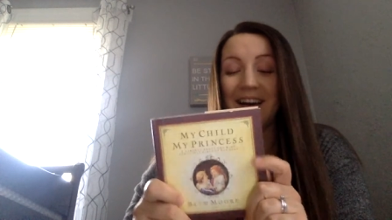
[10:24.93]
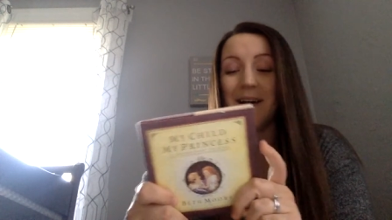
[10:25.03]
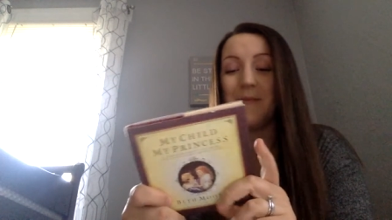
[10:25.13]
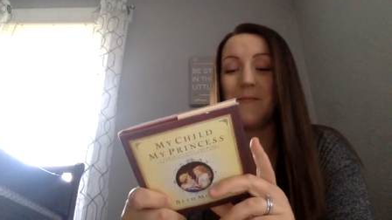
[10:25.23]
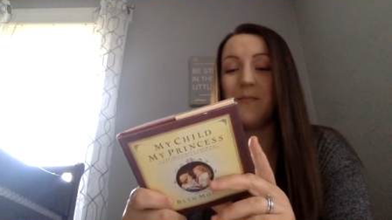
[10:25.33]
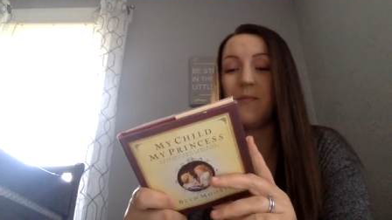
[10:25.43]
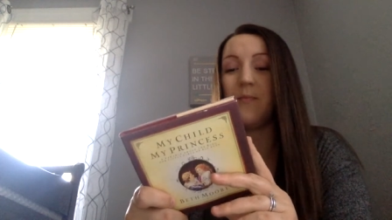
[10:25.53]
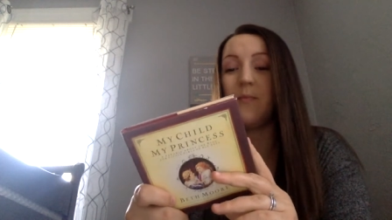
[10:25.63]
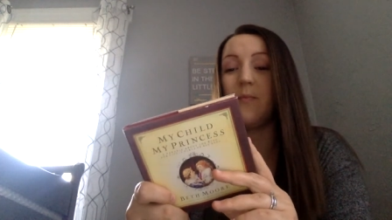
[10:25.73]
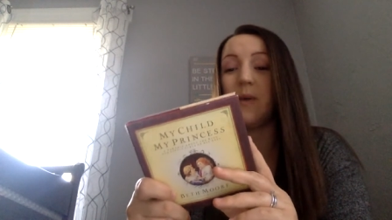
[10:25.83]
Um,
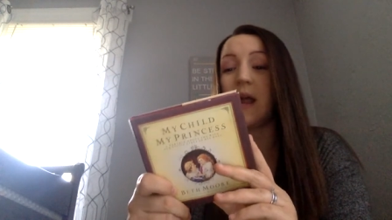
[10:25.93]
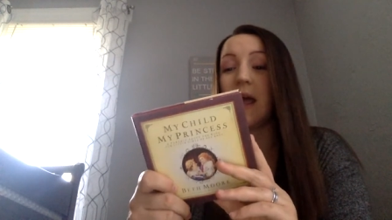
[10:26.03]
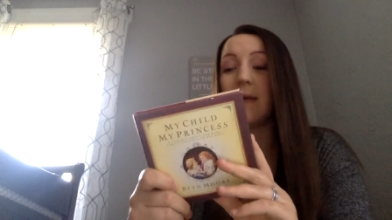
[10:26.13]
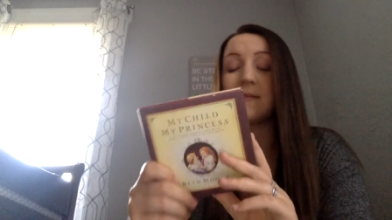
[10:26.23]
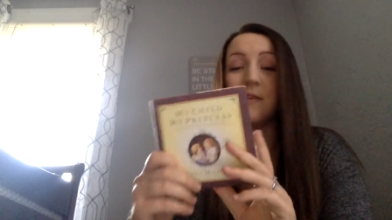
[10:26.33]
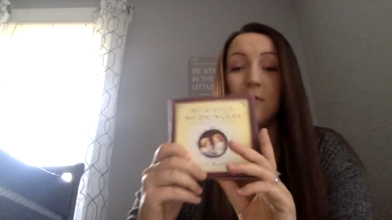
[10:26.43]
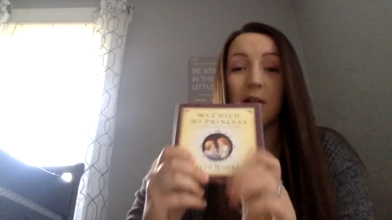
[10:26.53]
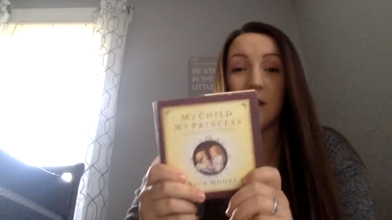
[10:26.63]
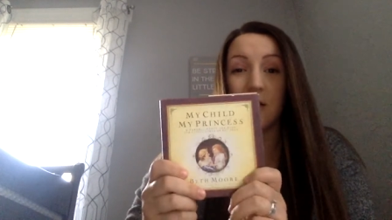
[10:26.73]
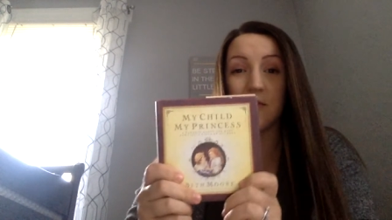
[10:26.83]
but I
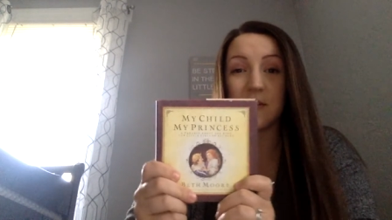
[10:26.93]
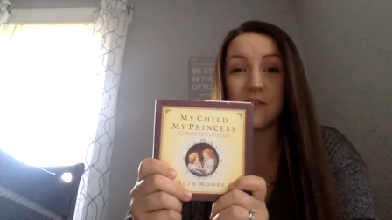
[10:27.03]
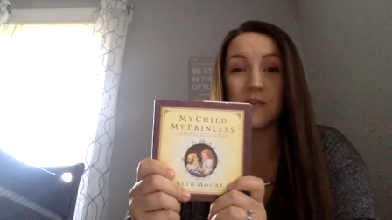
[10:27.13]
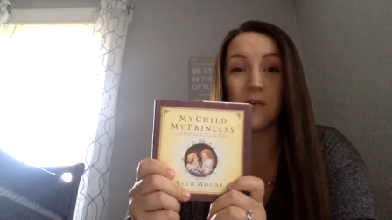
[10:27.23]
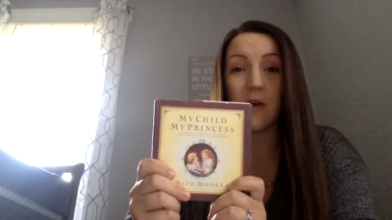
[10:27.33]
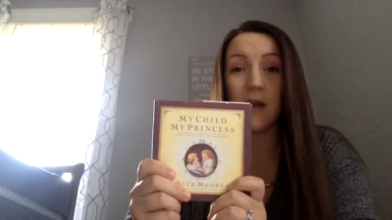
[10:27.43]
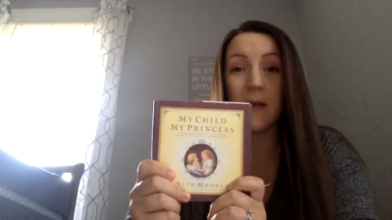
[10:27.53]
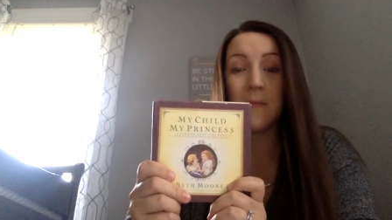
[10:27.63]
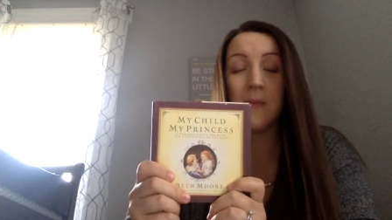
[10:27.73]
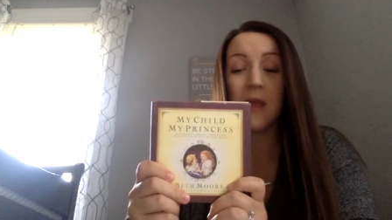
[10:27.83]
absolutely love this
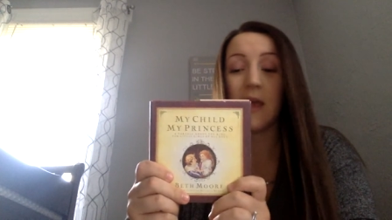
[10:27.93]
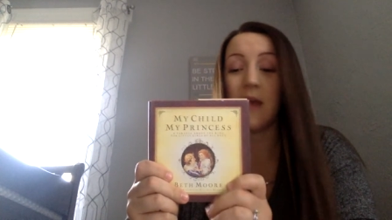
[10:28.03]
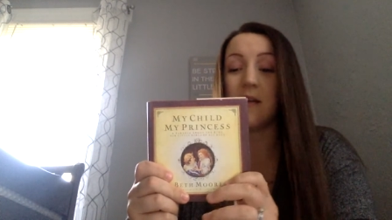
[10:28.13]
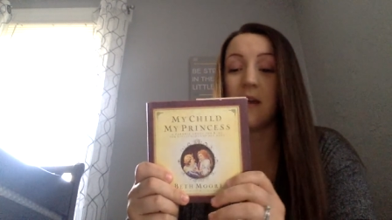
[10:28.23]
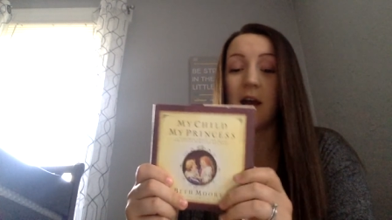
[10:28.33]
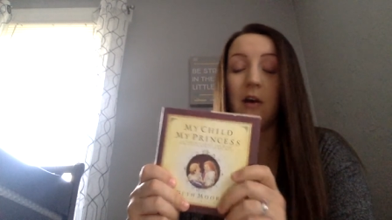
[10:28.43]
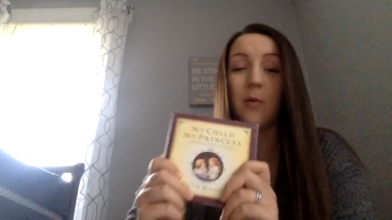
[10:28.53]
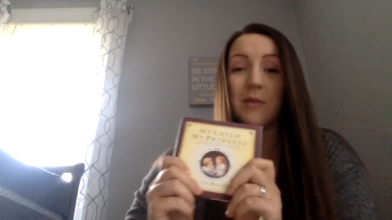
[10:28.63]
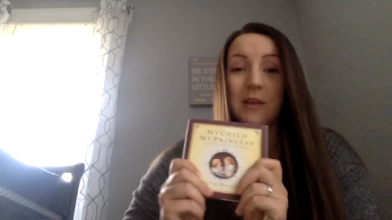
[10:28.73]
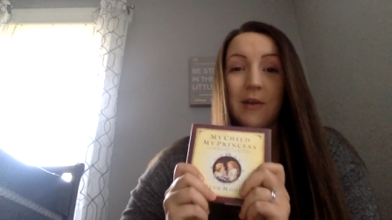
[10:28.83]
story, and I
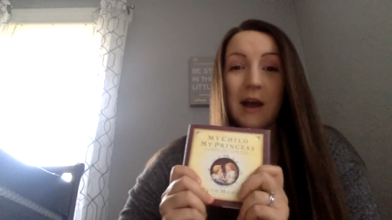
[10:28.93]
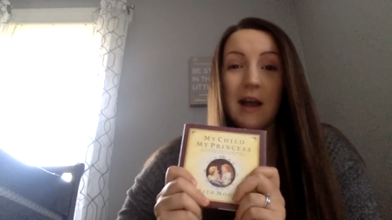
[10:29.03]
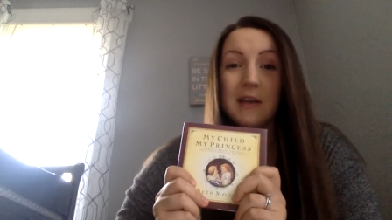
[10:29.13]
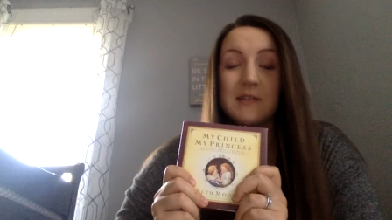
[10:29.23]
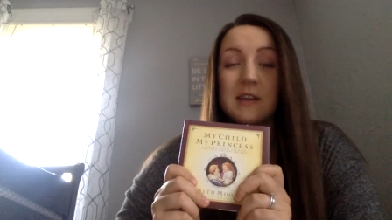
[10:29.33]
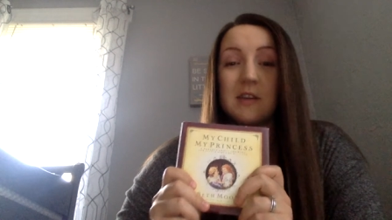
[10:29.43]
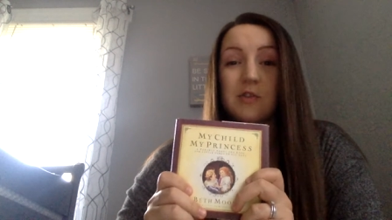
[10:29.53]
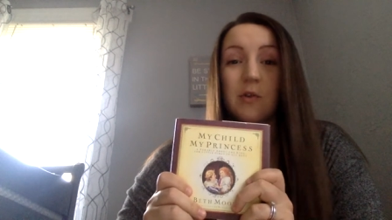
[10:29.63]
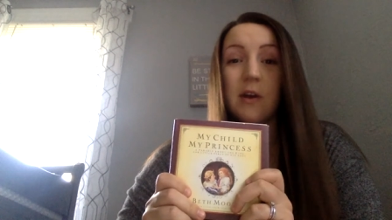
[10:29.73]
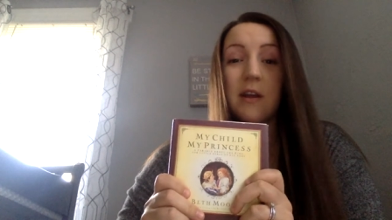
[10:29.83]
hope that you guys
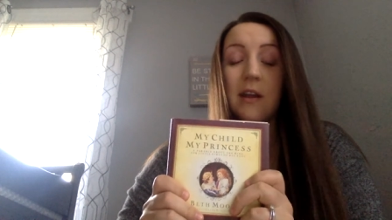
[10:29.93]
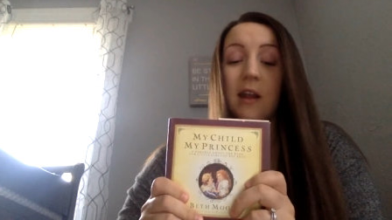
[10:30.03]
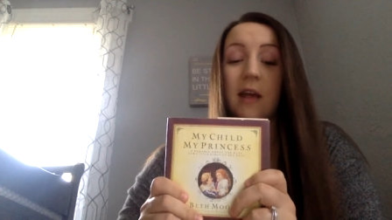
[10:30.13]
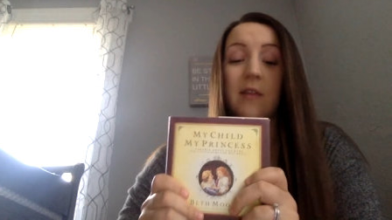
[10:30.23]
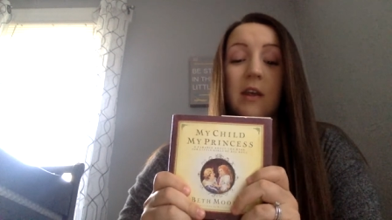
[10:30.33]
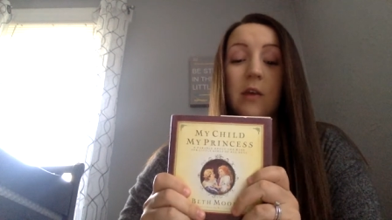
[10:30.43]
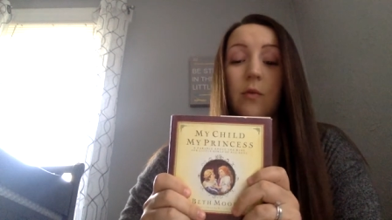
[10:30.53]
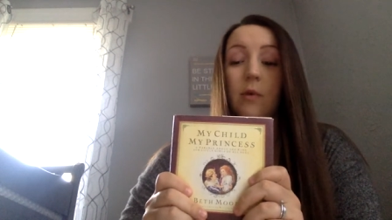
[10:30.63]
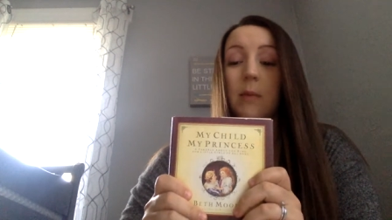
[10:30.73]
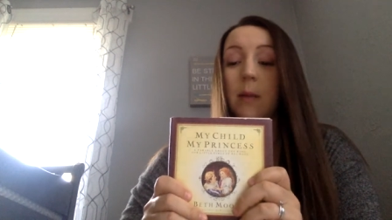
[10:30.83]
enjoyed it and that
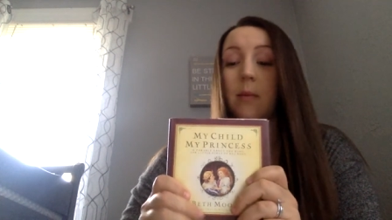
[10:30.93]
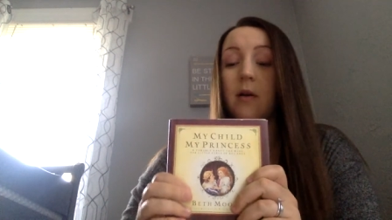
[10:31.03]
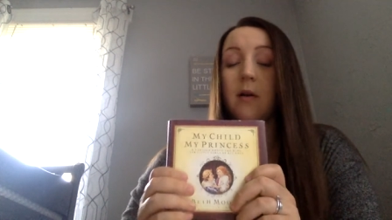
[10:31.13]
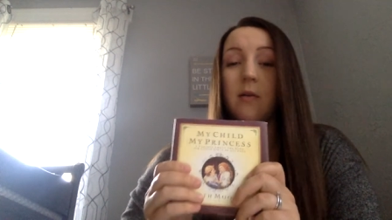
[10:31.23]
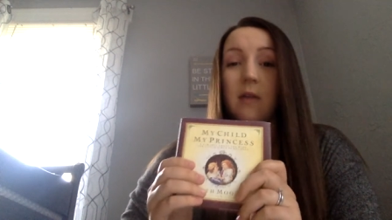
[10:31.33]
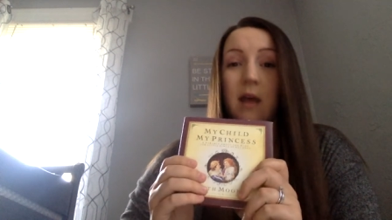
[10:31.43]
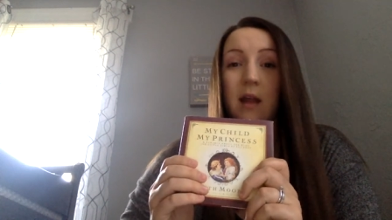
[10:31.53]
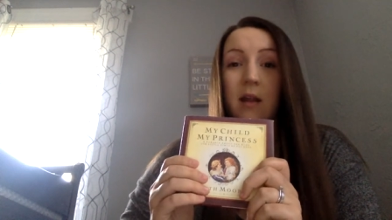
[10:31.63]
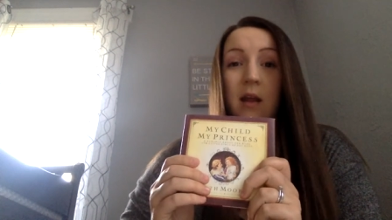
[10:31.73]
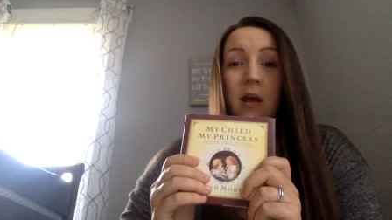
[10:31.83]
you remember
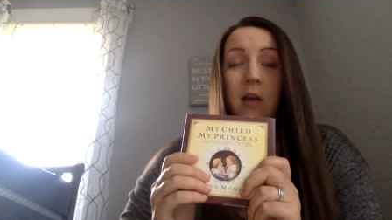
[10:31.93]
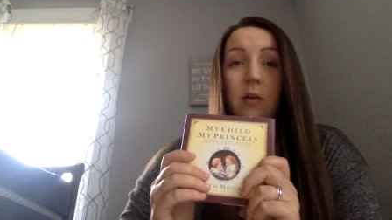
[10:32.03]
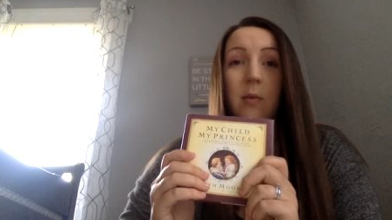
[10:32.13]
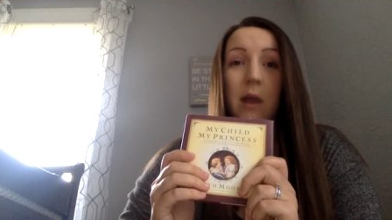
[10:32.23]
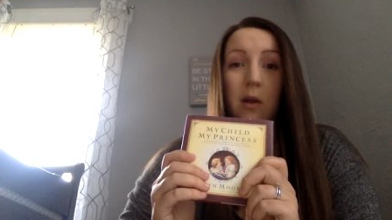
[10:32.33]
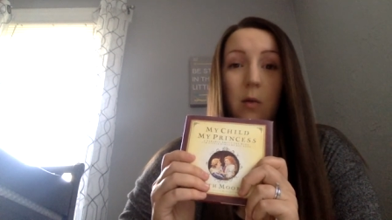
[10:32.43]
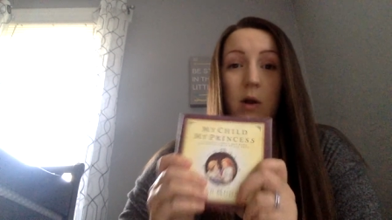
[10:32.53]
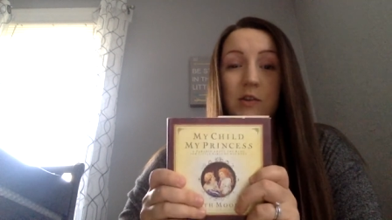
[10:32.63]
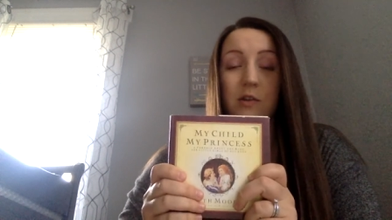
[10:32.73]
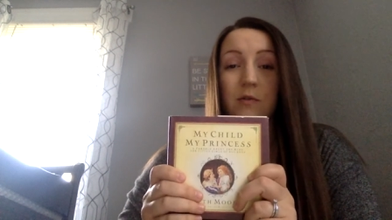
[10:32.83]
that no matter
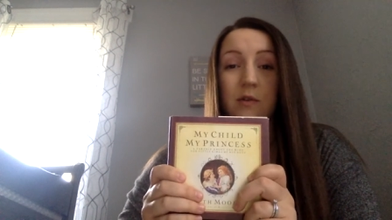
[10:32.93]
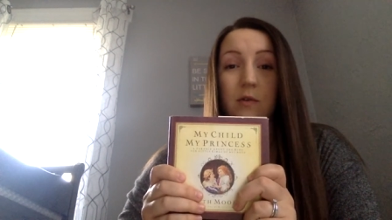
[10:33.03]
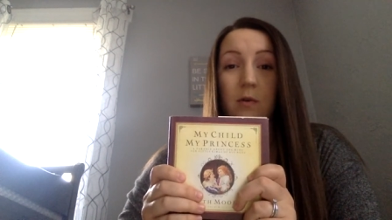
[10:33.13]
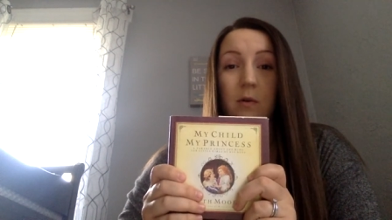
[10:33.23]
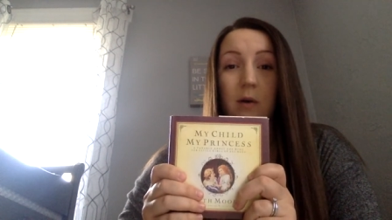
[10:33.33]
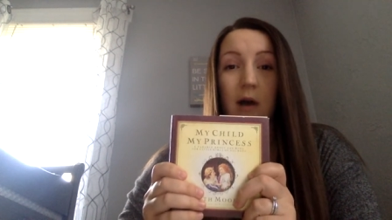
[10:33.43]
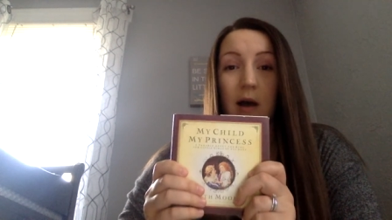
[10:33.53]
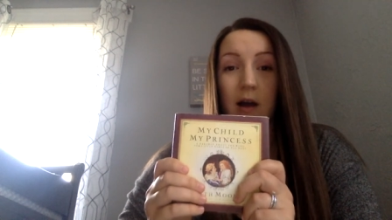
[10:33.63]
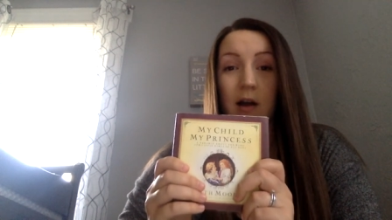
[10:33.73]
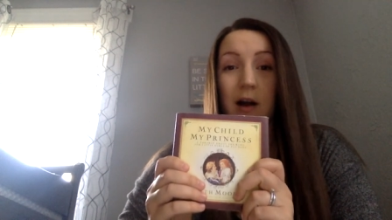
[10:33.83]
what you do,
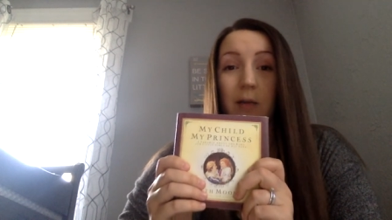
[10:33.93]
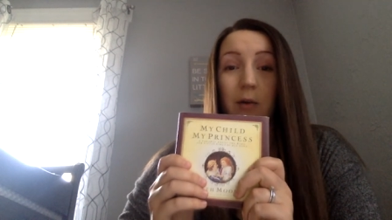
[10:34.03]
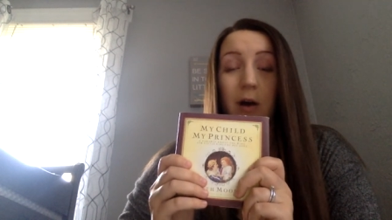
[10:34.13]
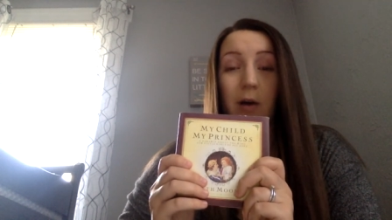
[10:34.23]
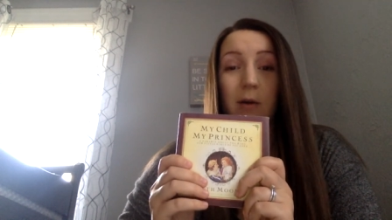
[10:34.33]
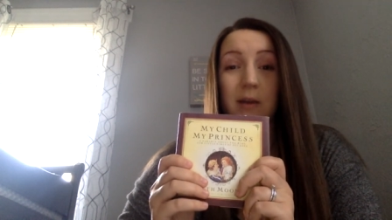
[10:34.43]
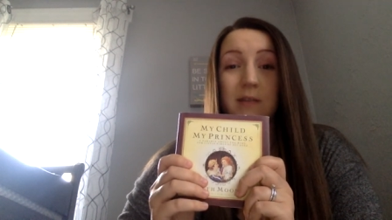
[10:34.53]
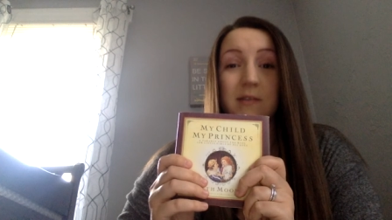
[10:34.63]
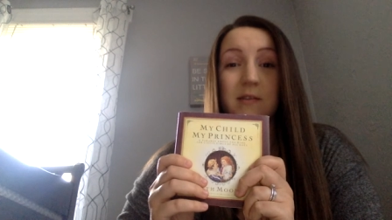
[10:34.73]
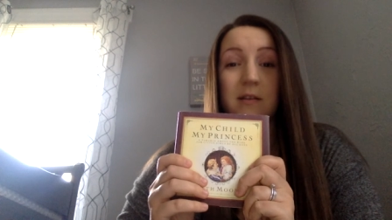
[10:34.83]
uh, God will
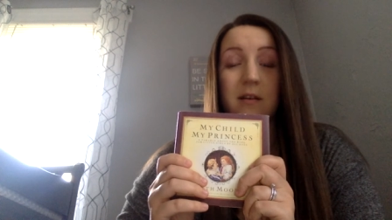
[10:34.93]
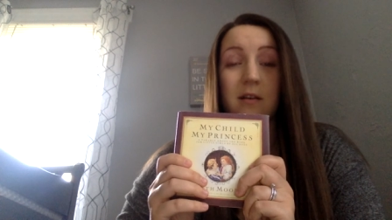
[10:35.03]
always